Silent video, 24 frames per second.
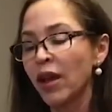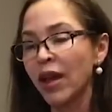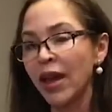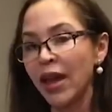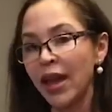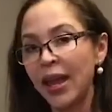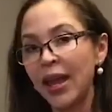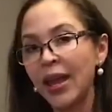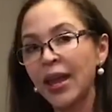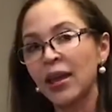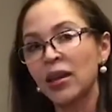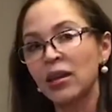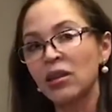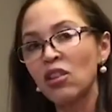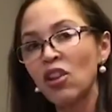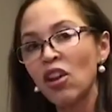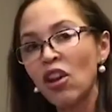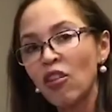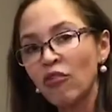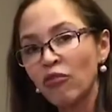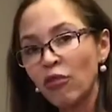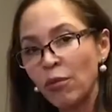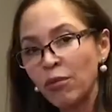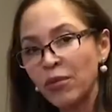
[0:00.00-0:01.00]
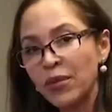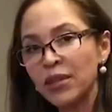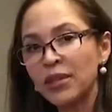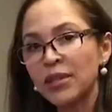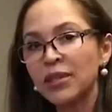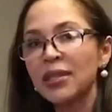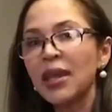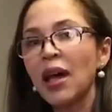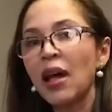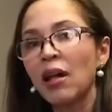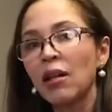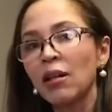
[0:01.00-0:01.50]
and from the
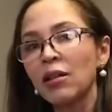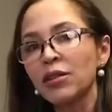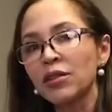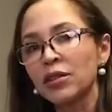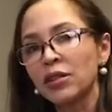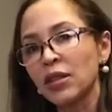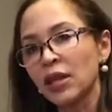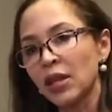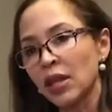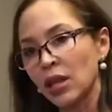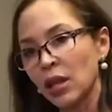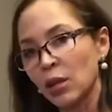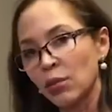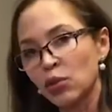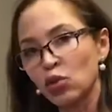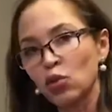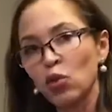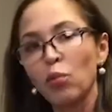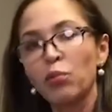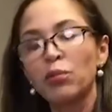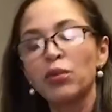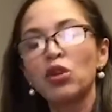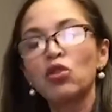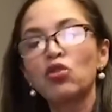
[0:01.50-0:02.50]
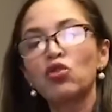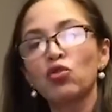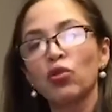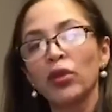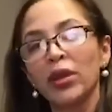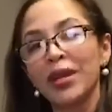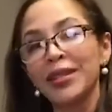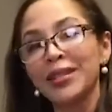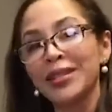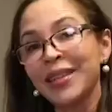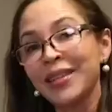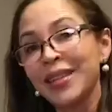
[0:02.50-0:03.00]
cells that can absorb
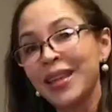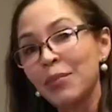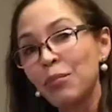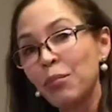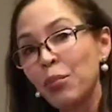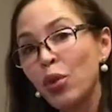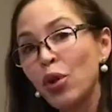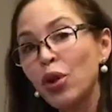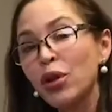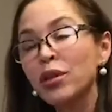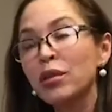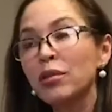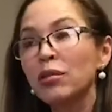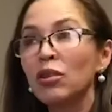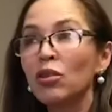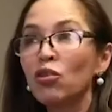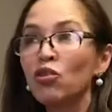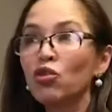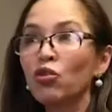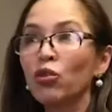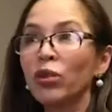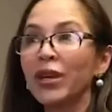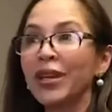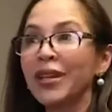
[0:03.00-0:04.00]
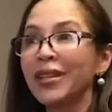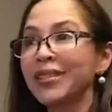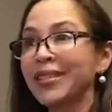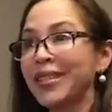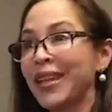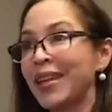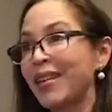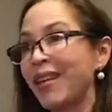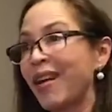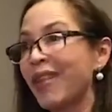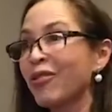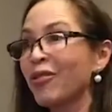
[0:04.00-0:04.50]
nutrients and then put nutrients
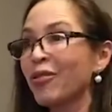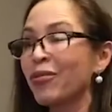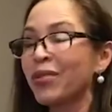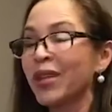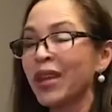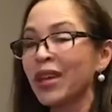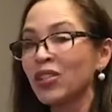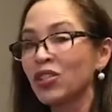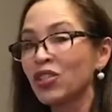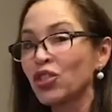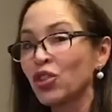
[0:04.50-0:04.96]
and other things,